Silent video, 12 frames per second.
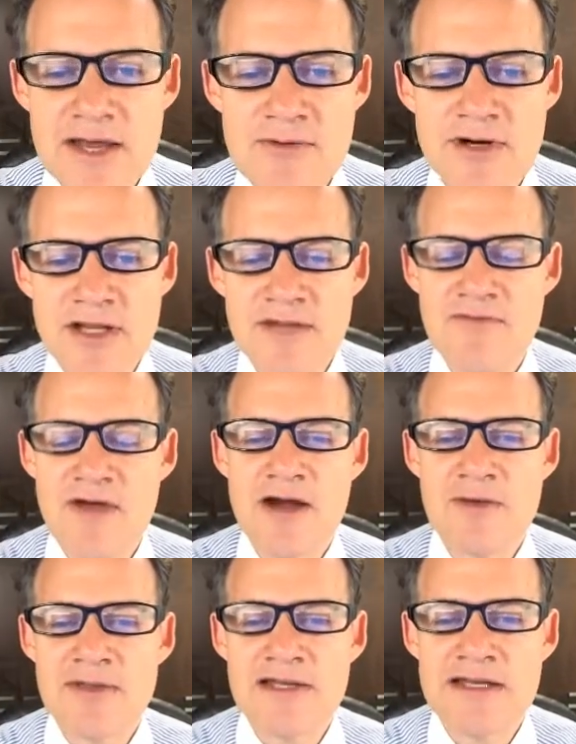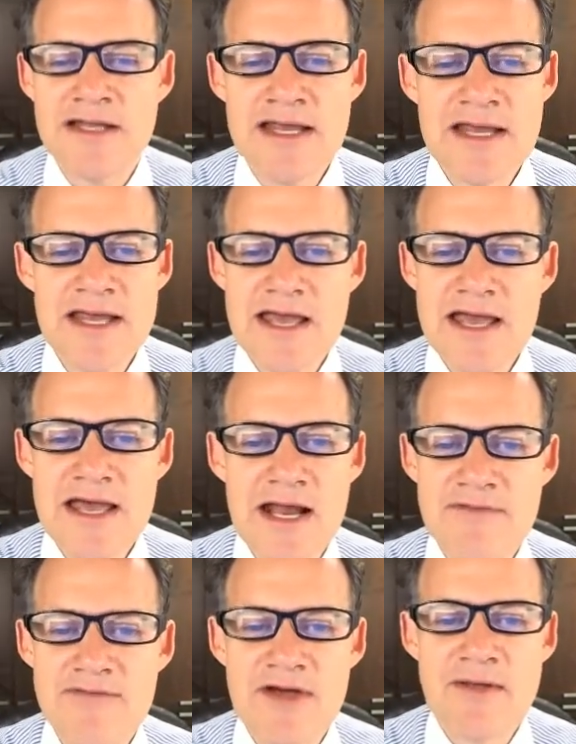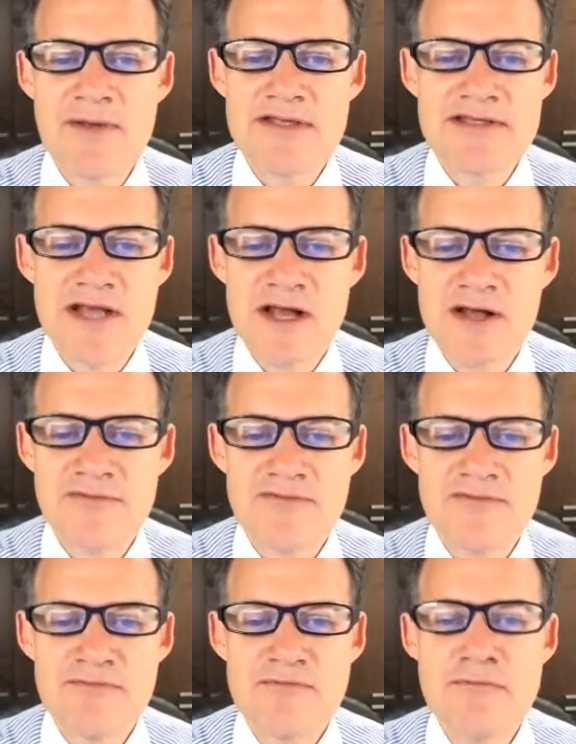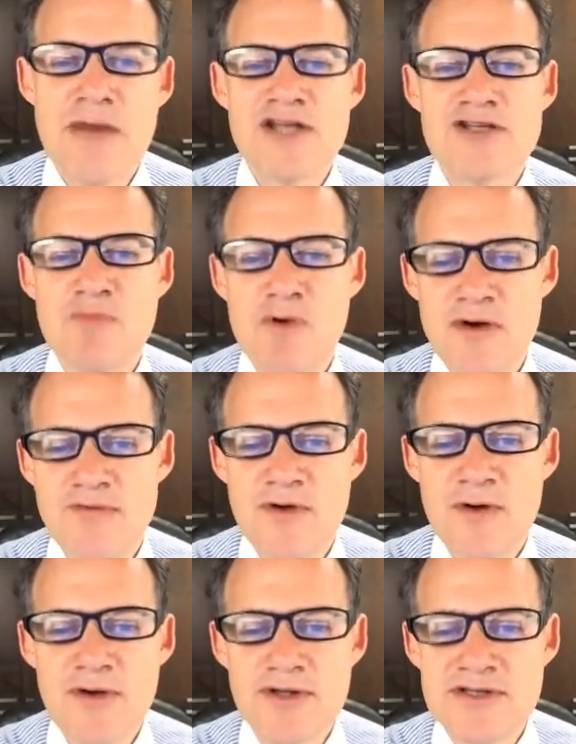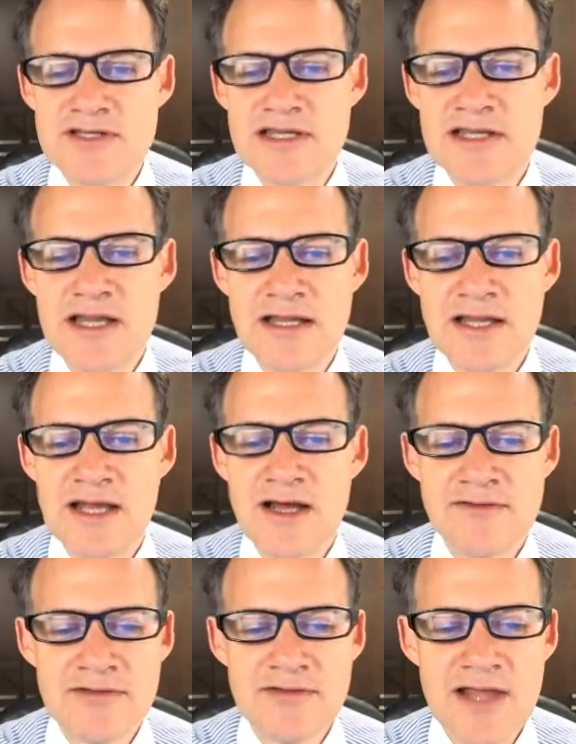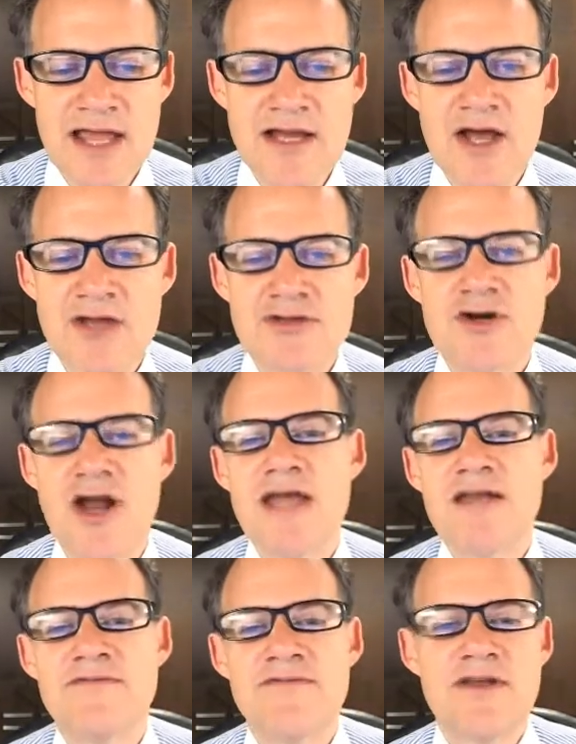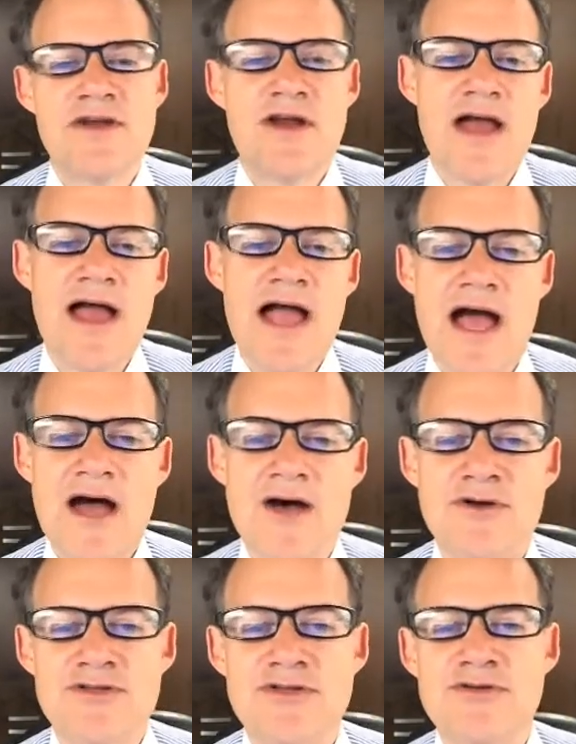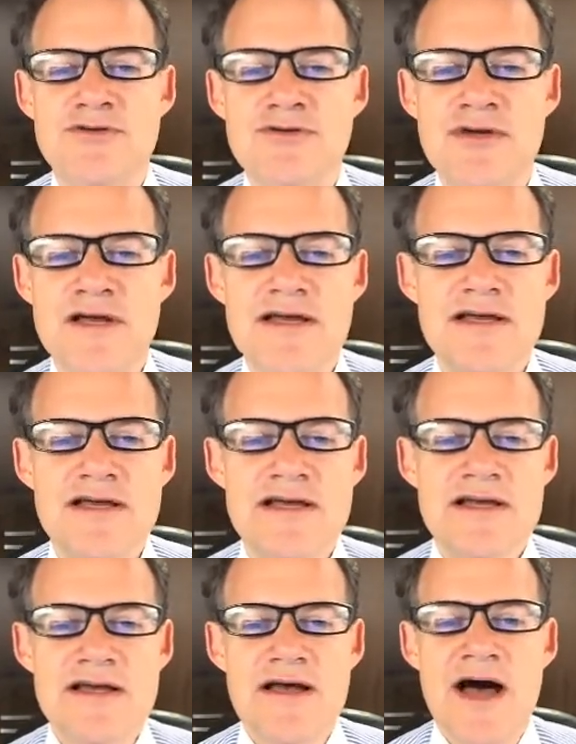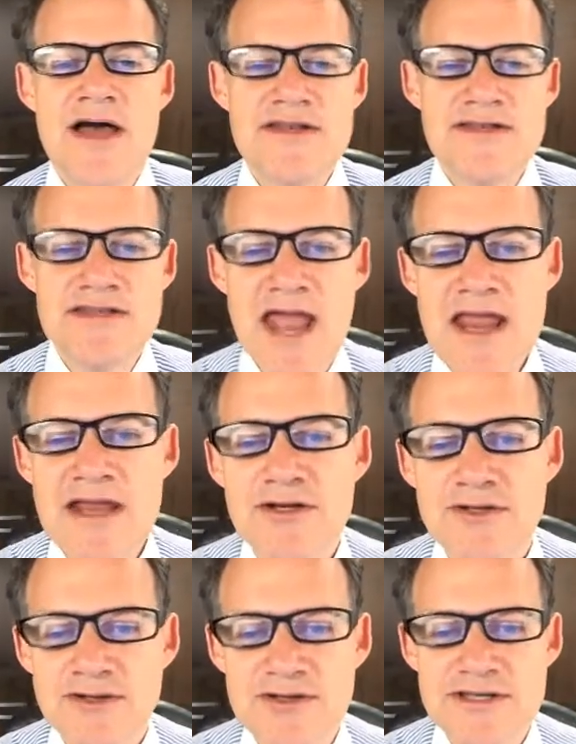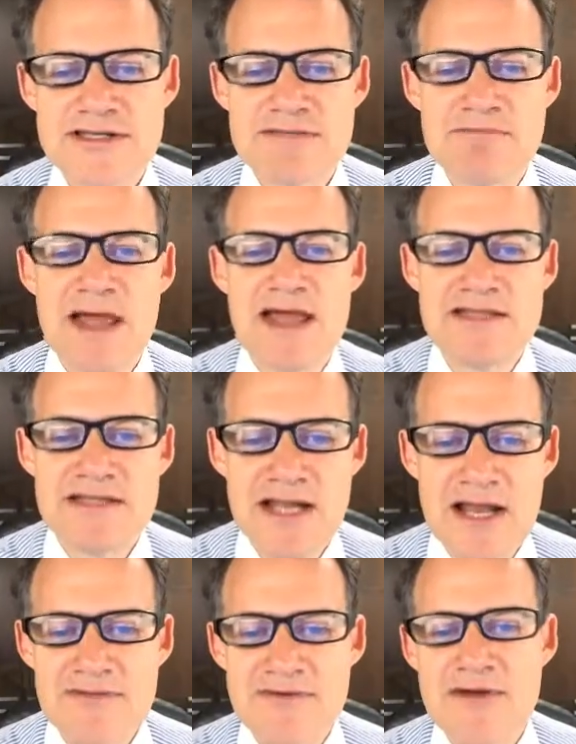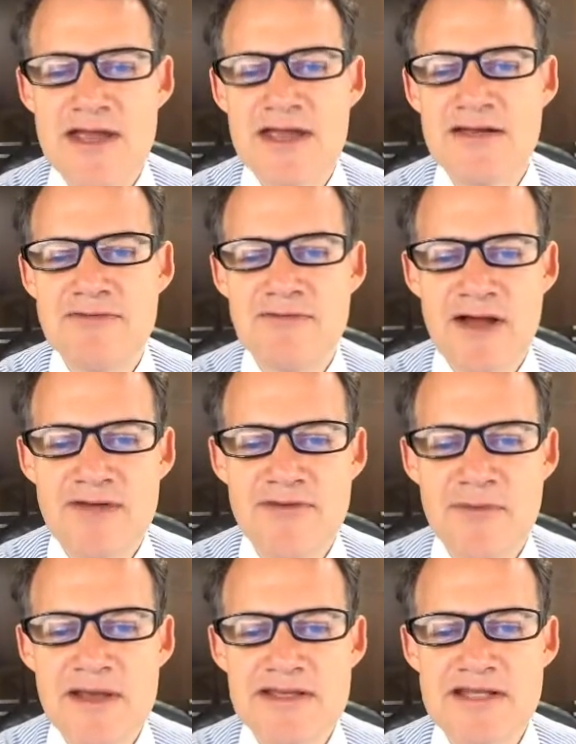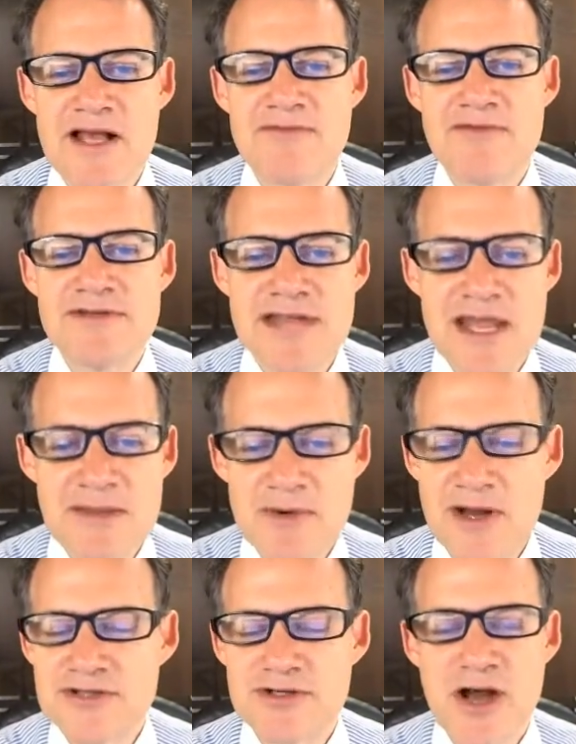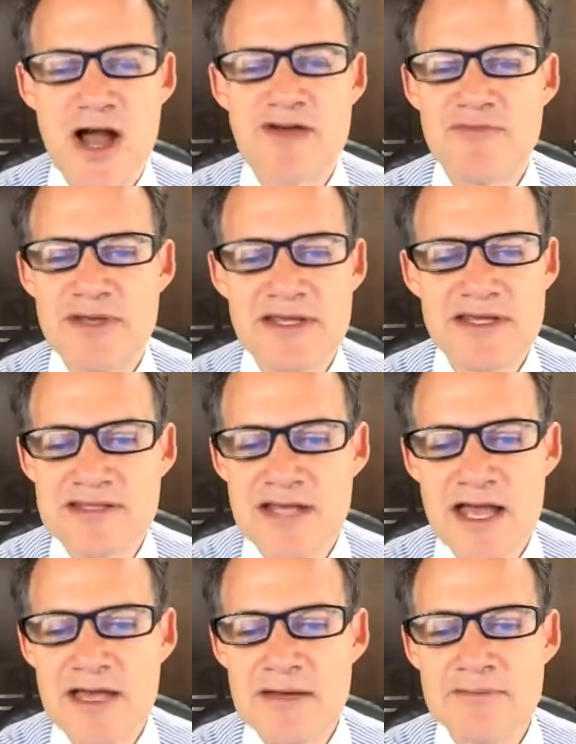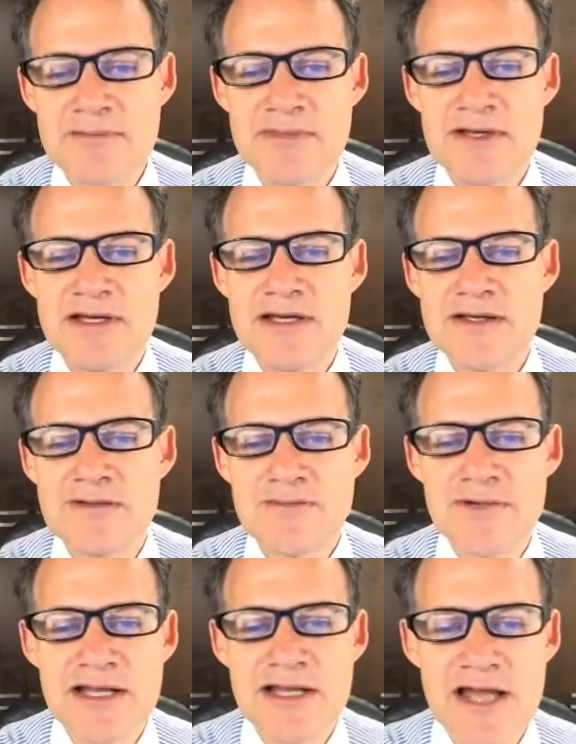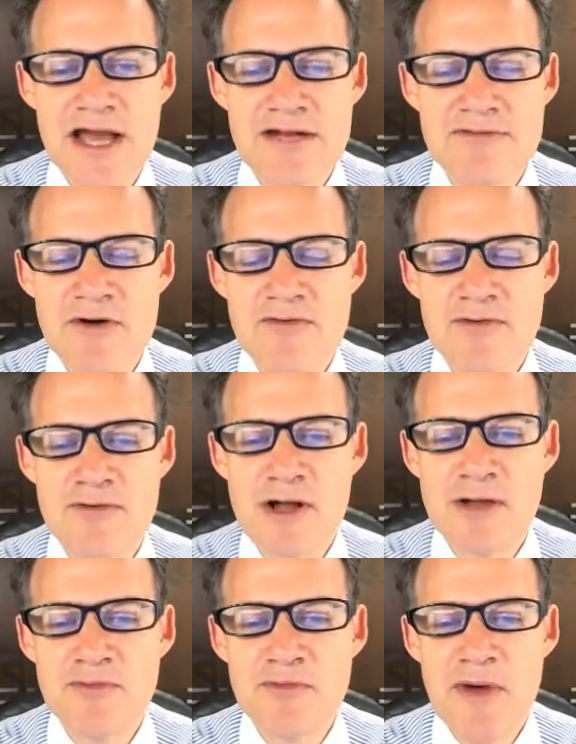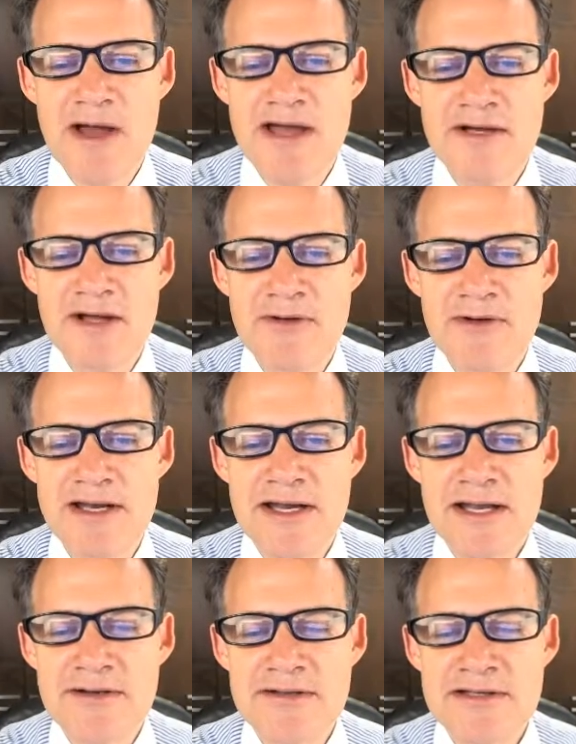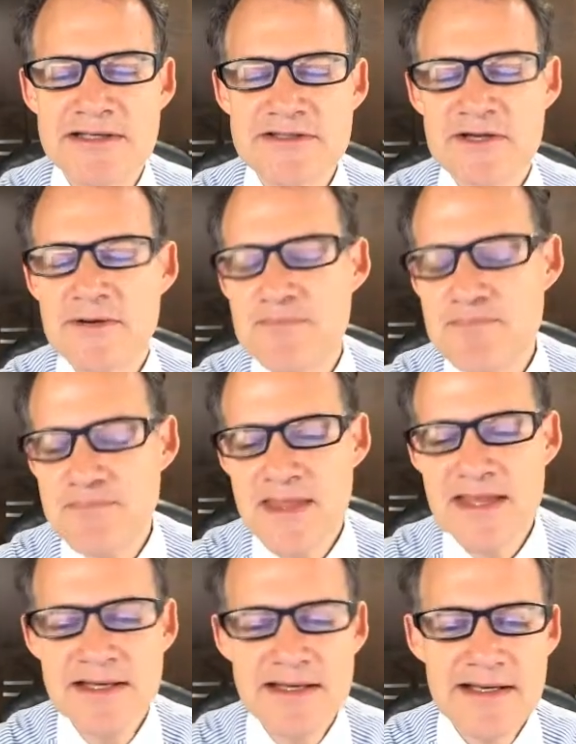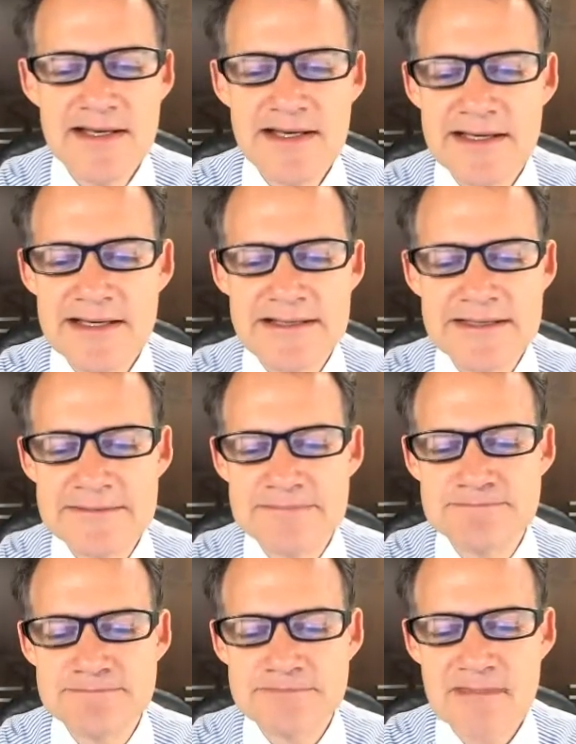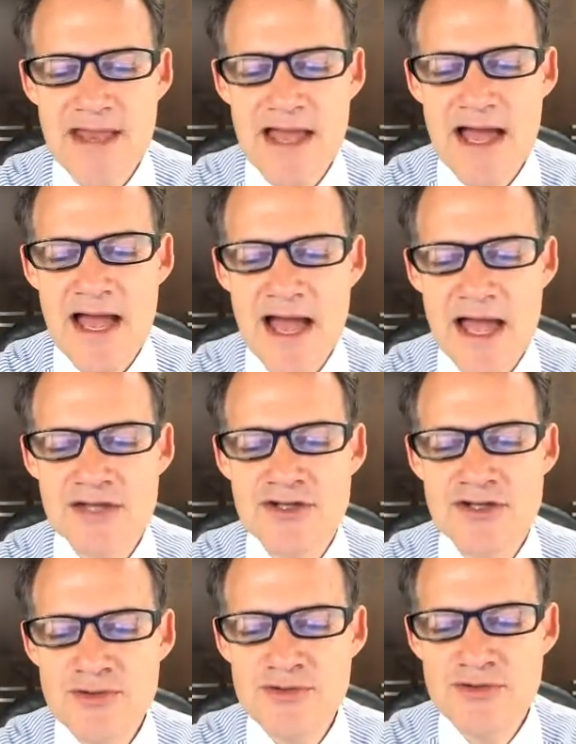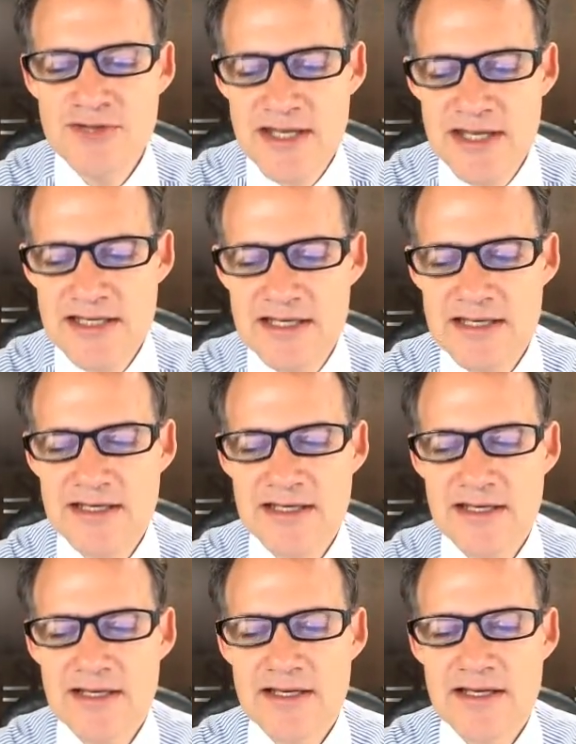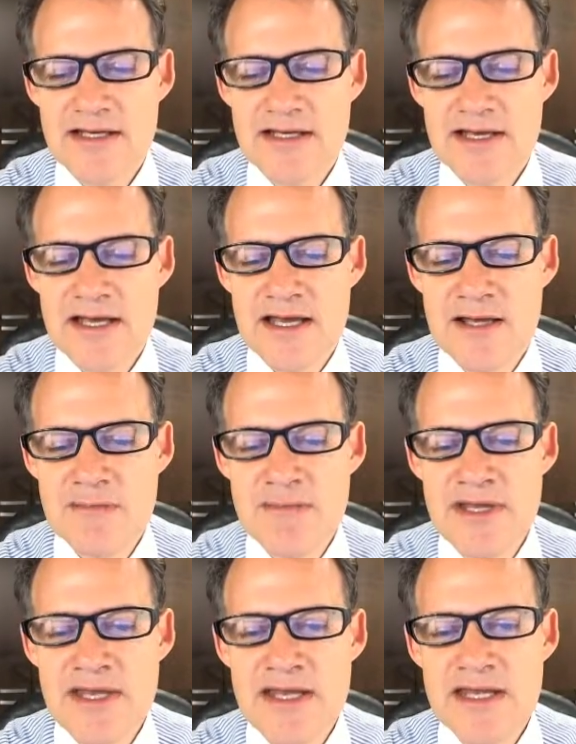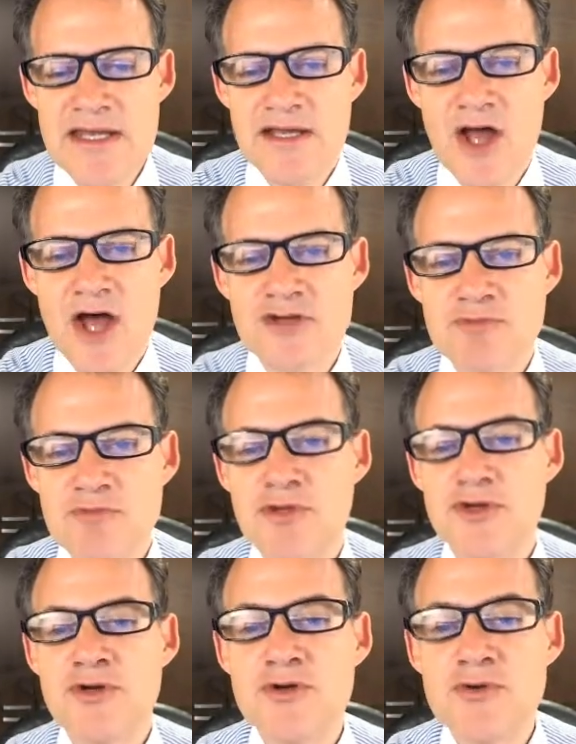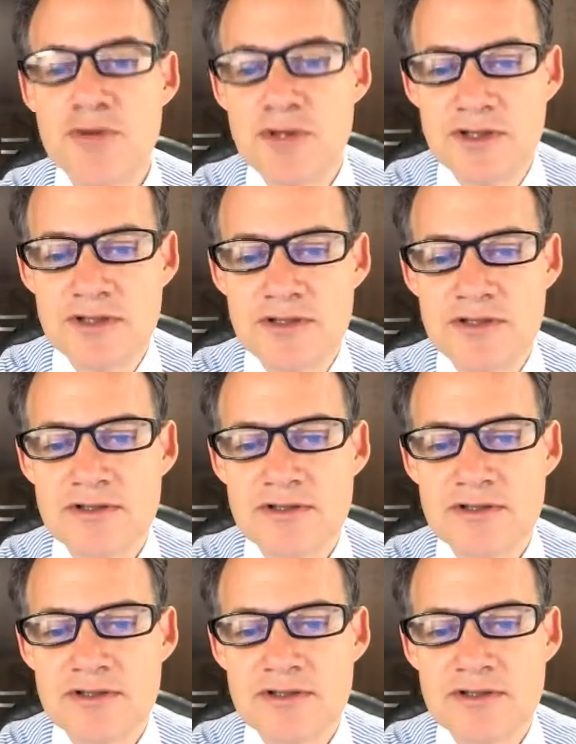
work environment, and I find myself much more focused of late on trying to figure out how to untangle this mess that I've created for myself and take pressure off, because I am really kind of overwhelmed by it all right now. So I do think being an entrepreneur